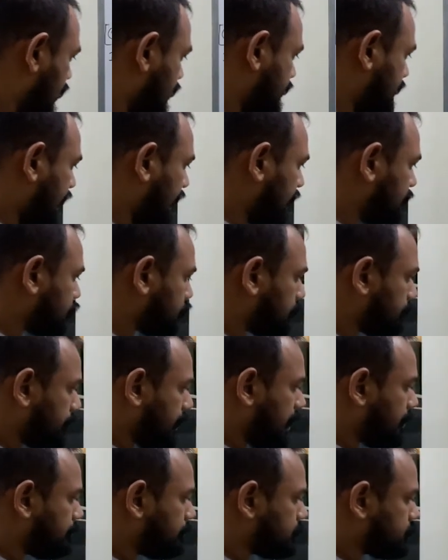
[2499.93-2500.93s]
then I should
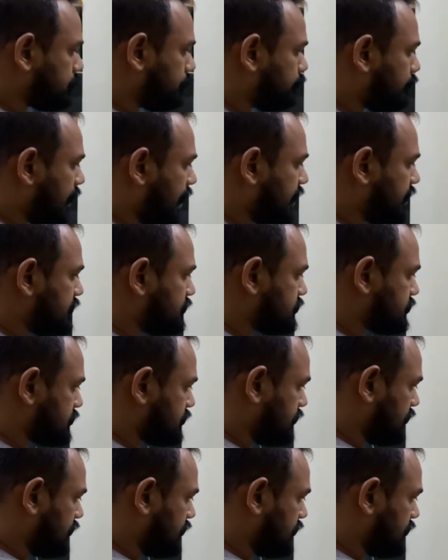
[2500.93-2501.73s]
be able to find